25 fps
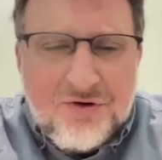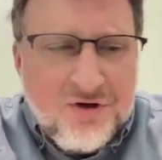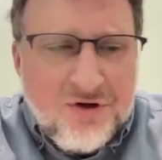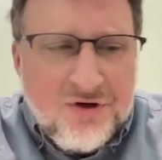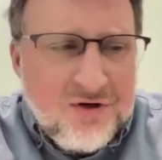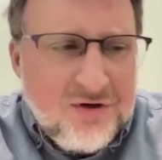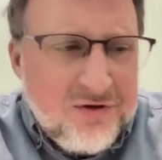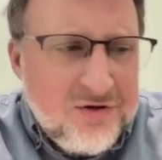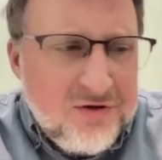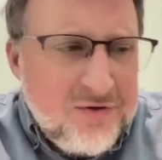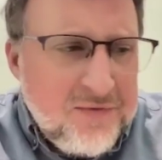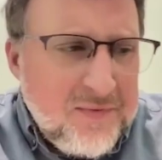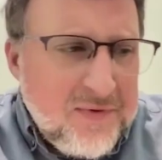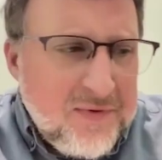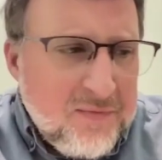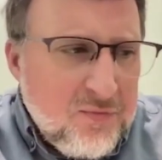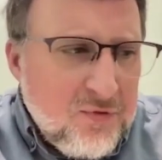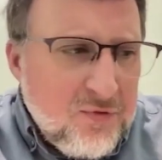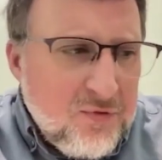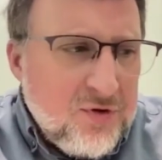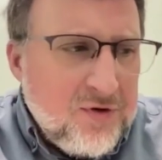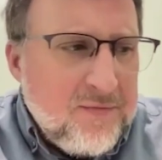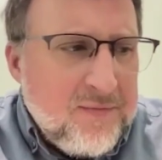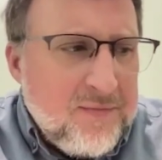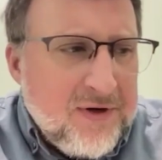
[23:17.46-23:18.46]
you talk a little bit
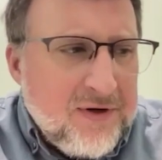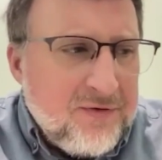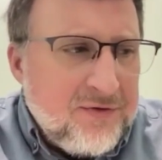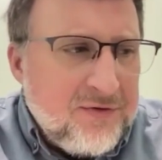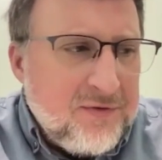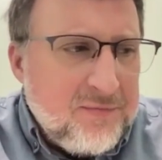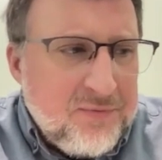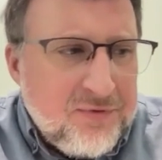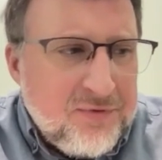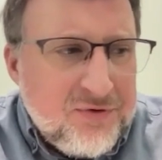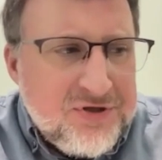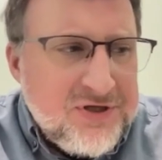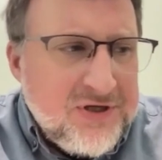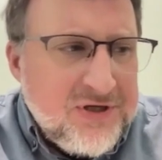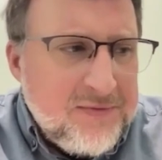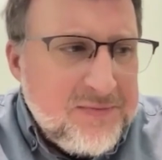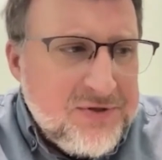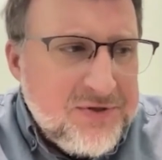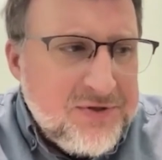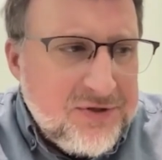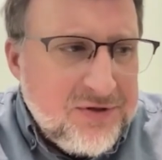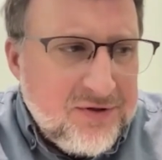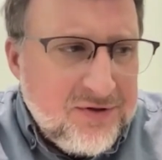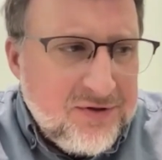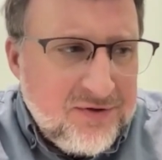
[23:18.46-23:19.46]
more about the
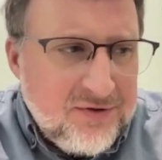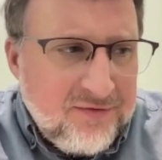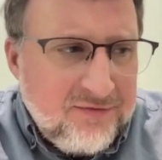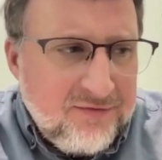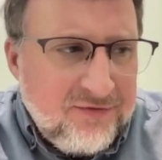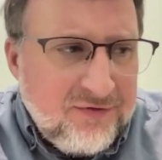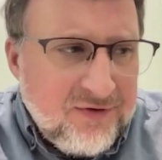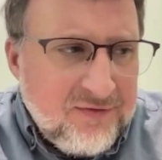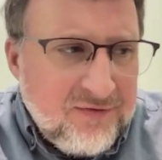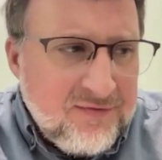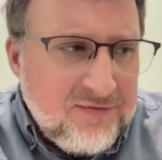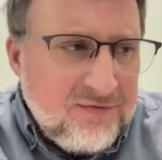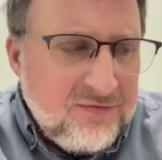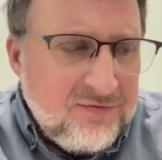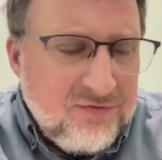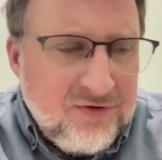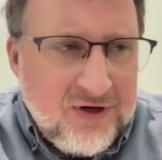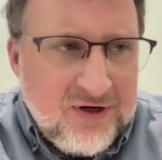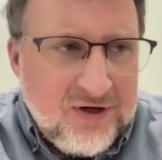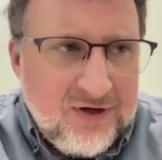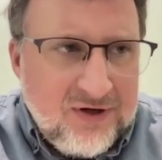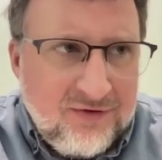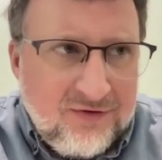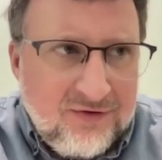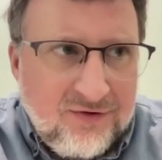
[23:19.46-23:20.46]
perception of civil
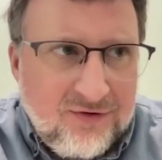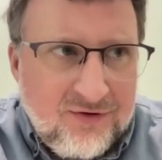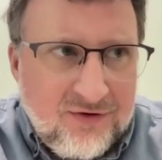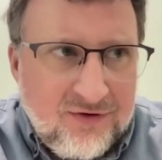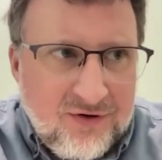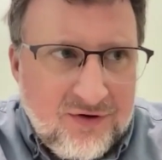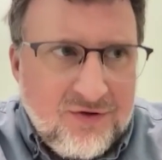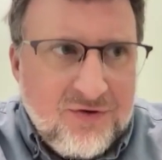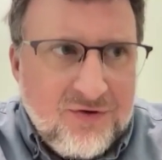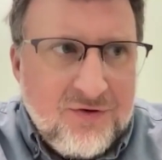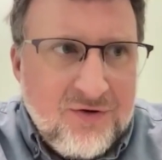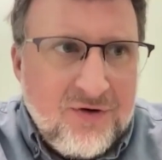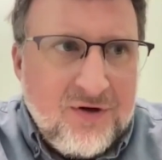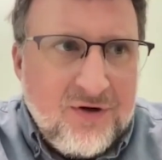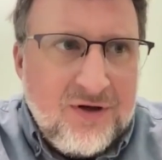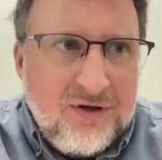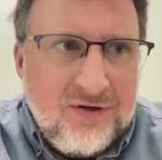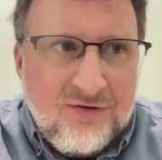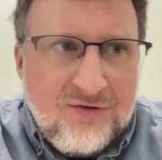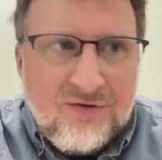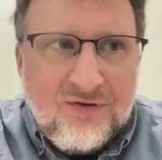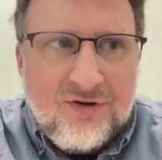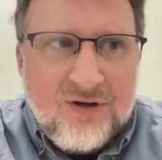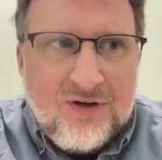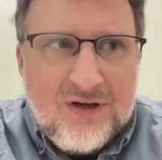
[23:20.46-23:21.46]
rights
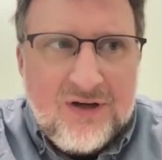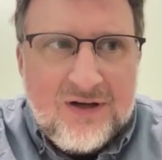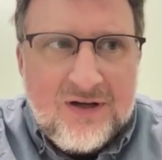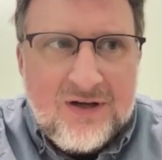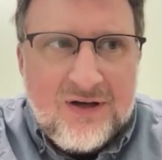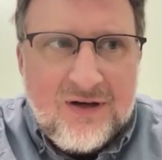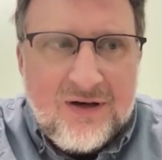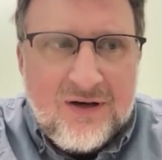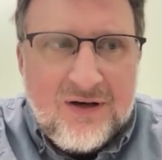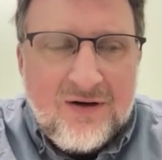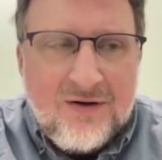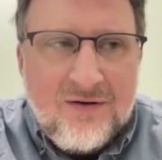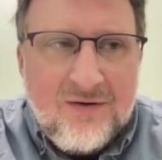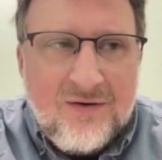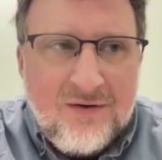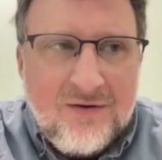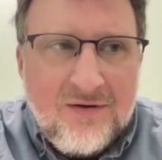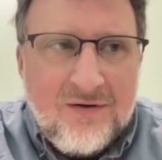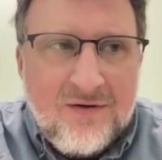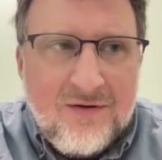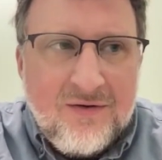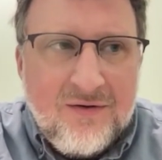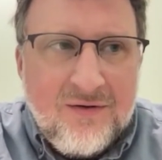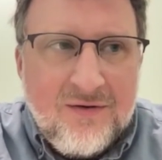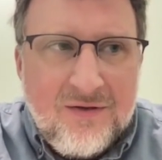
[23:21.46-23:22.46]
attorneys in
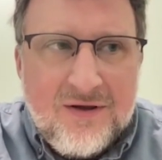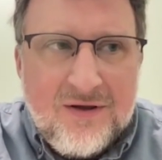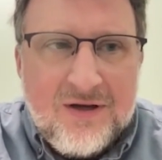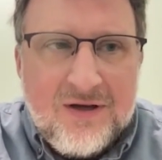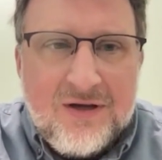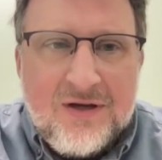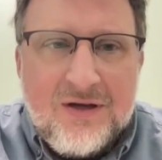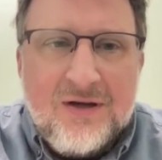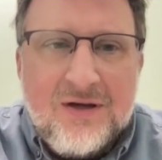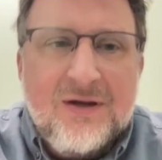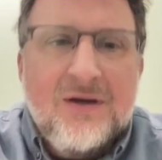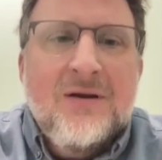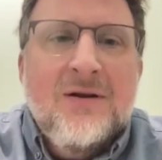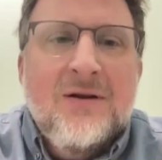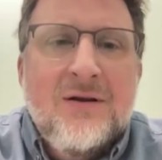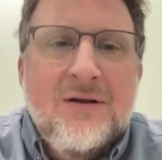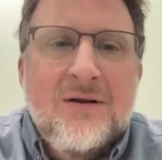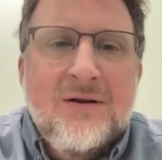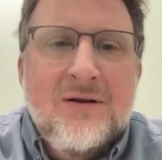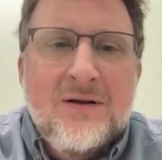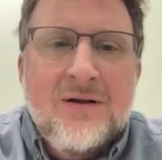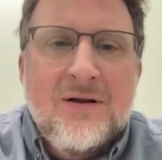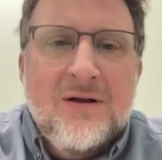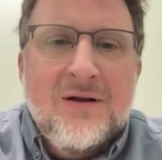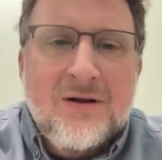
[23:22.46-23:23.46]
the
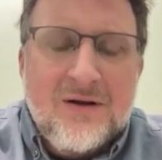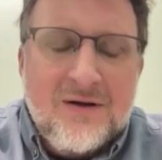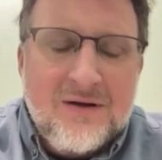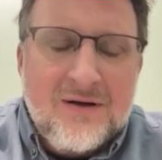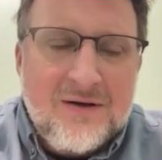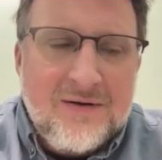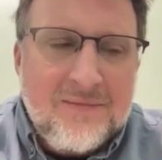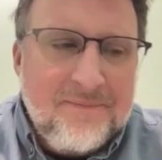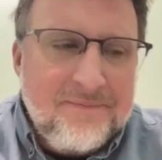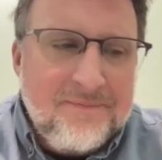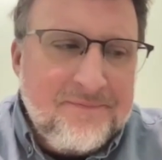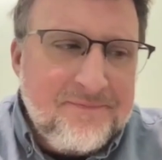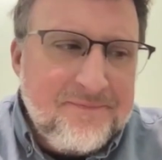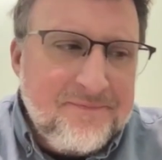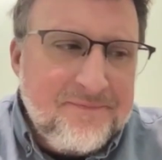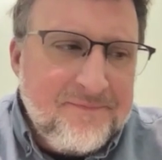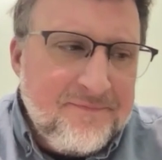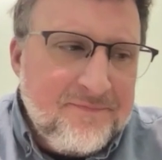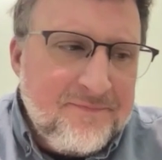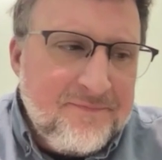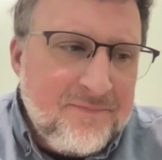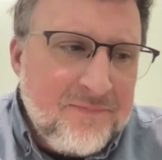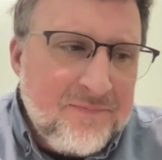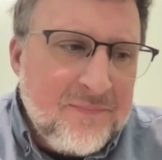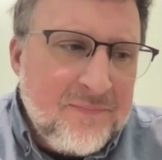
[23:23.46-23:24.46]
um,
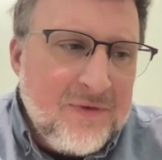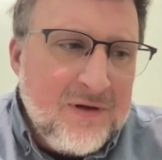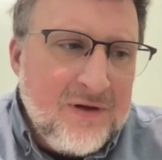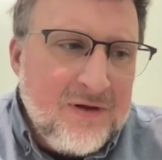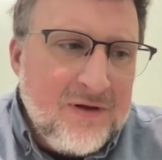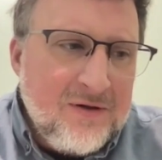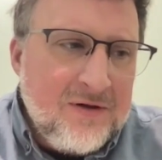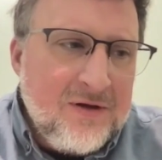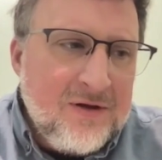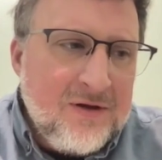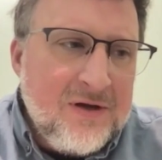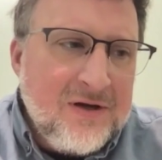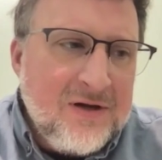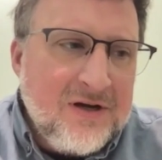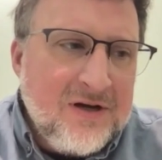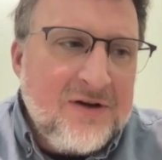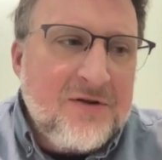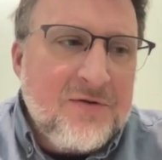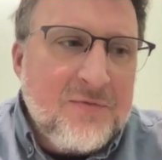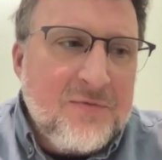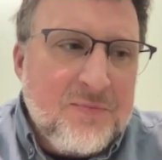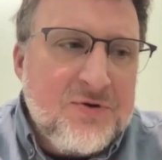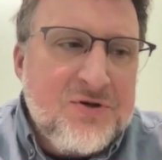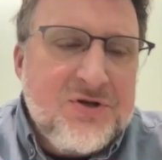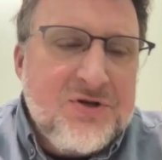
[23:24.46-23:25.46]

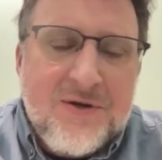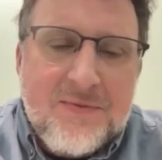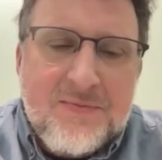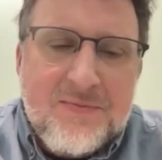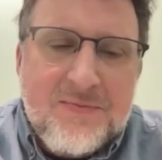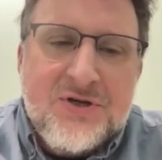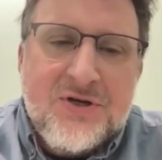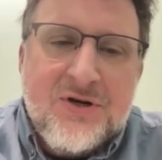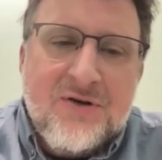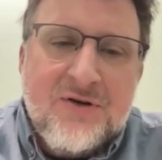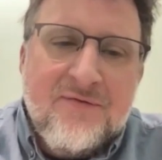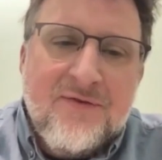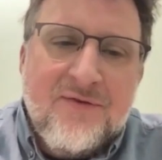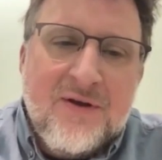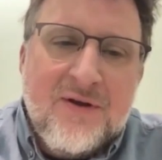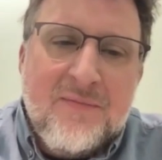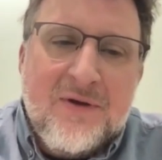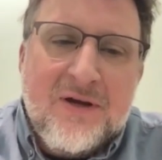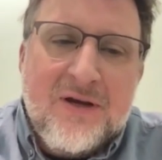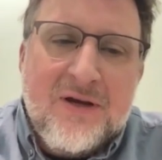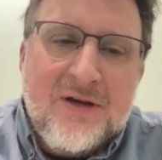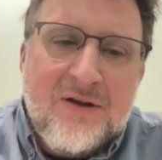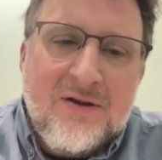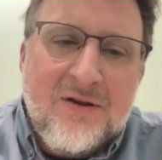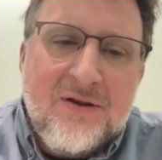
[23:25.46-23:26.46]
kind of the perception of
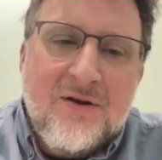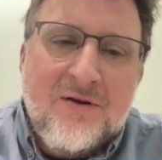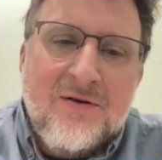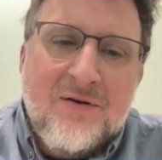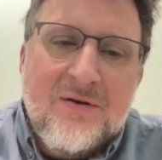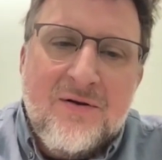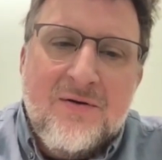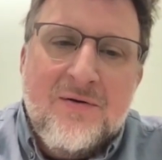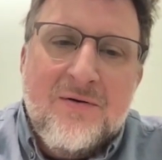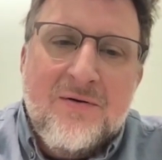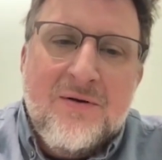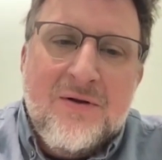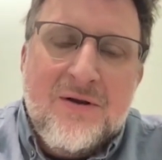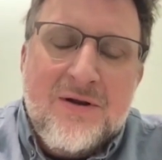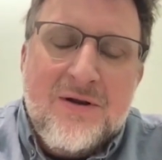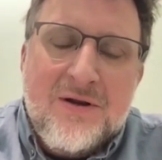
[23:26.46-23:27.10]
them in